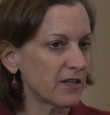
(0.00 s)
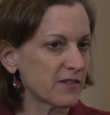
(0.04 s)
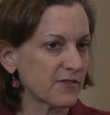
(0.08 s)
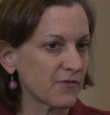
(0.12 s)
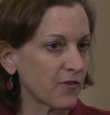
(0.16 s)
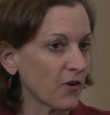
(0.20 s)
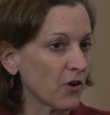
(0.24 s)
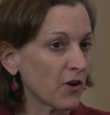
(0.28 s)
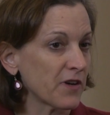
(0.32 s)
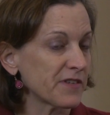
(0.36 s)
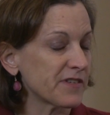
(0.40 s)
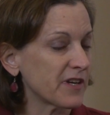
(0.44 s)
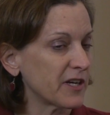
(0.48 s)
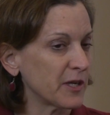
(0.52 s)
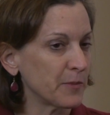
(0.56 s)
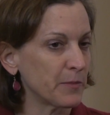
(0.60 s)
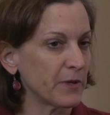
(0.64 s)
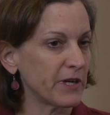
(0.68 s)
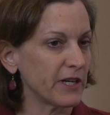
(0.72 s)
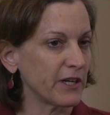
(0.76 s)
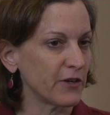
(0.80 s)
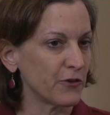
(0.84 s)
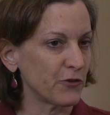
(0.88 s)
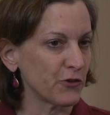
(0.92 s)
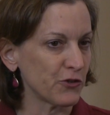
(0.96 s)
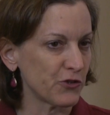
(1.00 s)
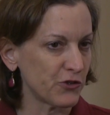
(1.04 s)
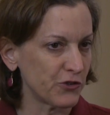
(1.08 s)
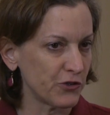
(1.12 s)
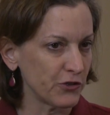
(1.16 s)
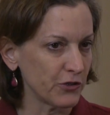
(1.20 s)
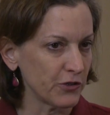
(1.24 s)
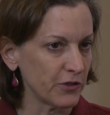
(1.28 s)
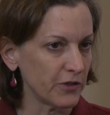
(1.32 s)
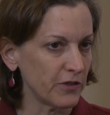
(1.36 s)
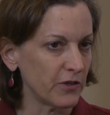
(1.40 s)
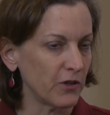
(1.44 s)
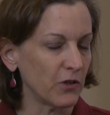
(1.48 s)
as far as anybody
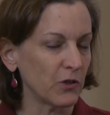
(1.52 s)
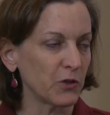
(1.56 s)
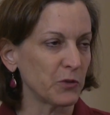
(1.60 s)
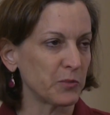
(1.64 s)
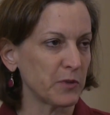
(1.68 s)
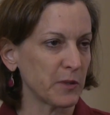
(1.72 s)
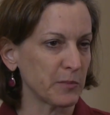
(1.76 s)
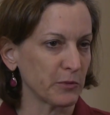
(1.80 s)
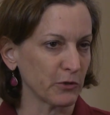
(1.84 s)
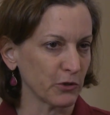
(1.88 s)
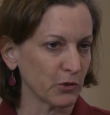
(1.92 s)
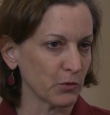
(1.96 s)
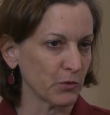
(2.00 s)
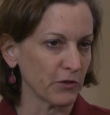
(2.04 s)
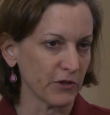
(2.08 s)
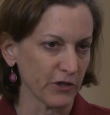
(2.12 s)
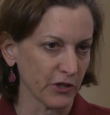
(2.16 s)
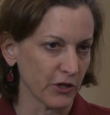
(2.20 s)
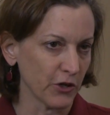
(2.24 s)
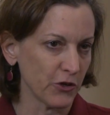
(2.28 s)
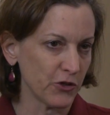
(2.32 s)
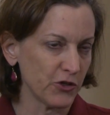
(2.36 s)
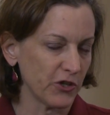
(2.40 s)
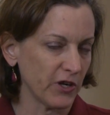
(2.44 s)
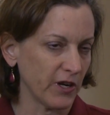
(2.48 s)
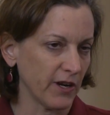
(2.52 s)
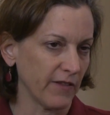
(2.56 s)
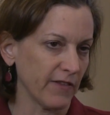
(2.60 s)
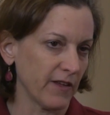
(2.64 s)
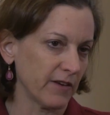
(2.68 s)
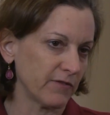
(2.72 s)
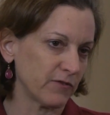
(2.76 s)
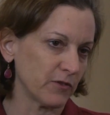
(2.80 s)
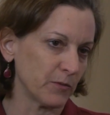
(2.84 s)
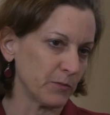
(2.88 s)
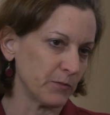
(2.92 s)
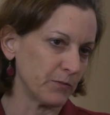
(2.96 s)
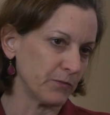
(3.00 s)
understood, all the people who were negotiating
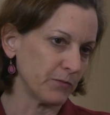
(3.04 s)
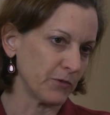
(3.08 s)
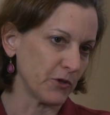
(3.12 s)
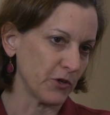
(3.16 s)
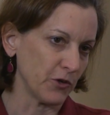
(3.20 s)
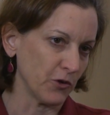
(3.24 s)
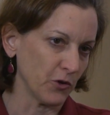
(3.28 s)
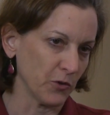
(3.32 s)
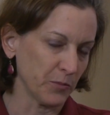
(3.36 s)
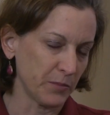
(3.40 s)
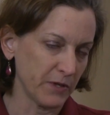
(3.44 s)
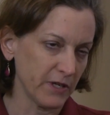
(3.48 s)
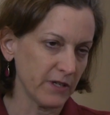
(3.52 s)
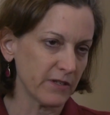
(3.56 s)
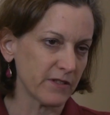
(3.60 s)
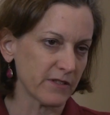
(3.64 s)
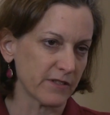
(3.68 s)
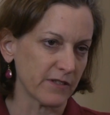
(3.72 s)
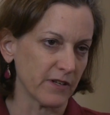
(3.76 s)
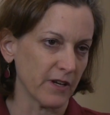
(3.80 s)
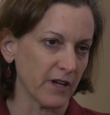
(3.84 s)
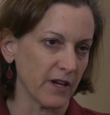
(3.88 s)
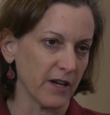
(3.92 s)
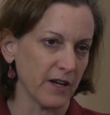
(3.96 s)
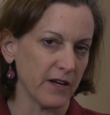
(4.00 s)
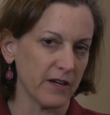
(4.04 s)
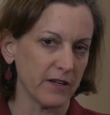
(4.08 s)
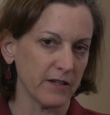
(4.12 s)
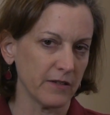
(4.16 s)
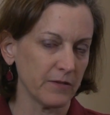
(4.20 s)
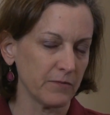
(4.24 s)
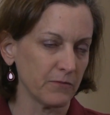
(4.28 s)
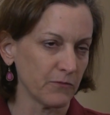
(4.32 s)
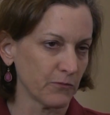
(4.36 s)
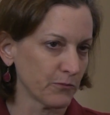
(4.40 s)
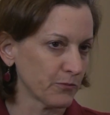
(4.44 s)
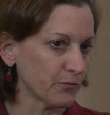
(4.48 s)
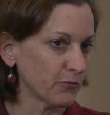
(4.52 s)
that from the European side,
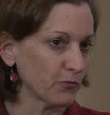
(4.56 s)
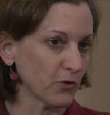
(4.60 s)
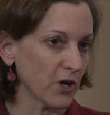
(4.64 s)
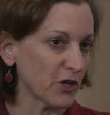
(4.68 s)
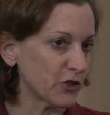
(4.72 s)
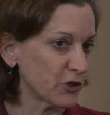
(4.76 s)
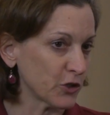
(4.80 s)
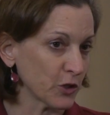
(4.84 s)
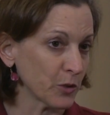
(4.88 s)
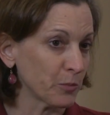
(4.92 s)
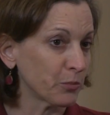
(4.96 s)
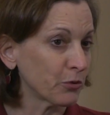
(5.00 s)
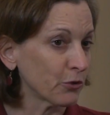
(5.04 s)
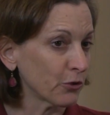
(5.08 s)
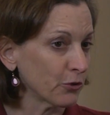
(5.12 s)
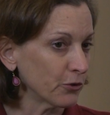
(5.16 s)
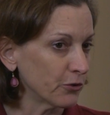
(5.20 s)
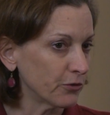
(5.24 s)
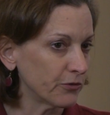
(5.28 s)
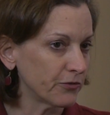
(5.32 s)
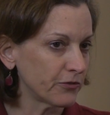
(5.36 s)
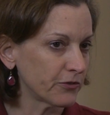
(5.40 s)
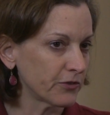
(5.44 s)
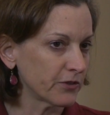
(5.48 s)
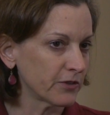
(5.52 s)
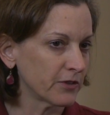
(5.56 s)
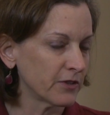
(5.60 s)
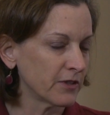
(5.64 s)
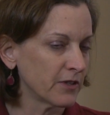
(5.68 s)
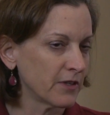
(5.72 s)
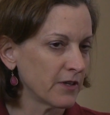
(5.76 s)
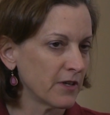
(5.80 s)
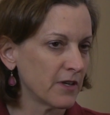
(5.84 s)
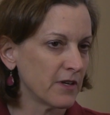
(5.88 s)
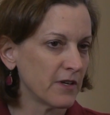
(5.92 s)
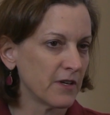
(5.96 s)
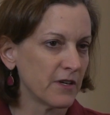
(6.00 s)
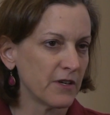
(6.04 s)
Russia approved. Yeah.
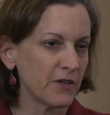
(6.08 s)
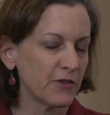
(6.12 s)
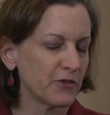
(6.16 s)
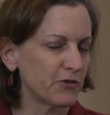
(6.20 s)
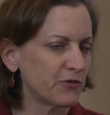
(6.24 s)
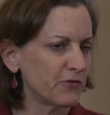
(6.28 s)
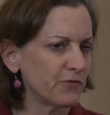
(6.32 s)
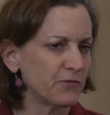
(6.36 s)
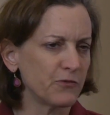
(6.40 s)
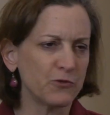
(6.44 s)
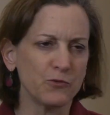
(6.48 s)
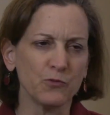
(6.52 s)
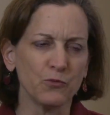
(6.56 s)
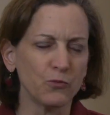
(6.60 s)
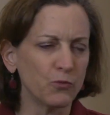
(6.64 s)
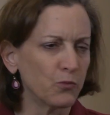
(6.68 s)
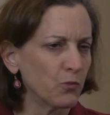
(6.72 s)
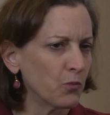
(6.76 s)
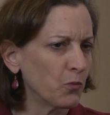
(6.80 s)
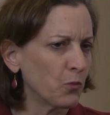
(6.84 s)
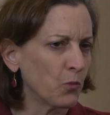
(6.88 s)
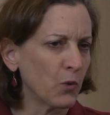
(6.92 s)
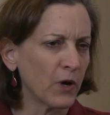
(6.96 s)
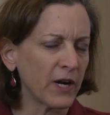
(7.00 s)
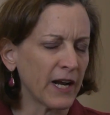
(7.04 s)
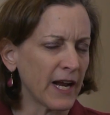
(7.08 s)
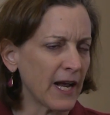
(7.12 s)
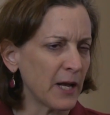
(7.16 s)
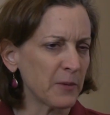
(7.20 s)
What